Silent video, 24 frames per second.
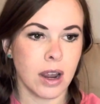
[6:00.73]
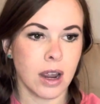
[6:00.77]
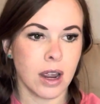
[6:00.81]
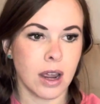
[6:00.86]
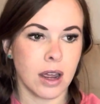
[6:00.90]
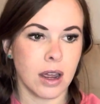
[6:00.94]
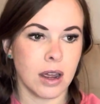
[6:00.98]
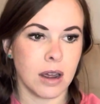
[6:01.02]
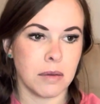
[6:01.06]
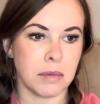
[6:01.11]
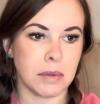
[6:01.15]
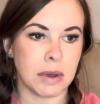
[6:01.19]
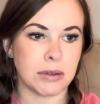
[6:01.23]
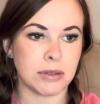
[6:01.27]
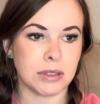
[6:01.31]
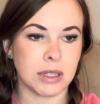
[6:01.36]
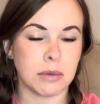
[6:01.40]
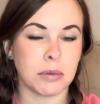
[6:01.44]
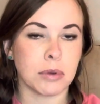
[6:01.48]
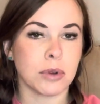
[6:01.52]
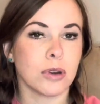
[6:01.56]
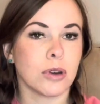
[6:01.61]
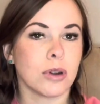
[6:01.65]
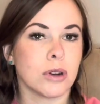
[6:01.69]
I was
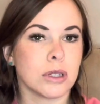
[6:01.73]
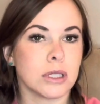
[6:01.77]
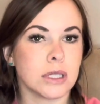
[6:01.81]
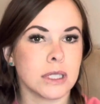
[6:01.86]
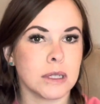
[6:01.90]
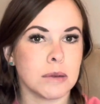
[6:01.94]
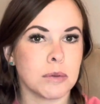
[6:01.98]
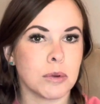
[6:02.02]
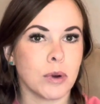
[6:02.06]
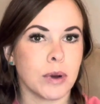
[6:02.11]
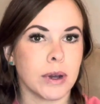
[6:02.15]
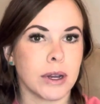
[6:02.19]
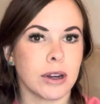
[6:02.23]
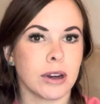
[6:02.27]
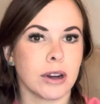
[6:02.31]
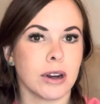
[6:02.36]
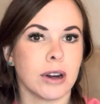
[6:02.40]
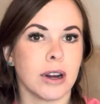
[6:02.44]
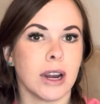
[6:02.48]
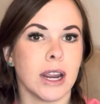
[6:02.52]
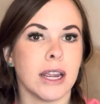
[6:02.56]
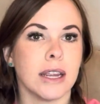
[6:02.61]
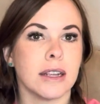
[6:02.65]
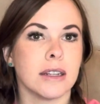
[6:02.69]
able to go to sleep
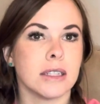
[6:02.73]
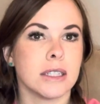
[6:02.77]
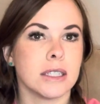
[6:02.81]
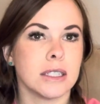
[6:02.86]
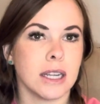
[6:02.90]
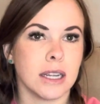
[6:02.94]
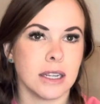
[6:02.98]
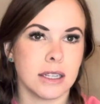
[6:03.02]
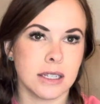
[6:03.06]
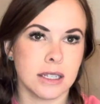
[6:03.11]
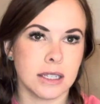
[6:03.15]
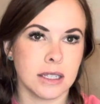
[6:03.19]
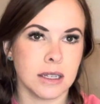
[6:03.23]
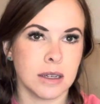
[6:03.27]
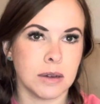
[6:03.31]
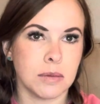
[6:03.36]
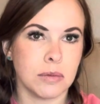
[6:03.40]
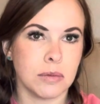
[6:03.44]
quicker and stay asleep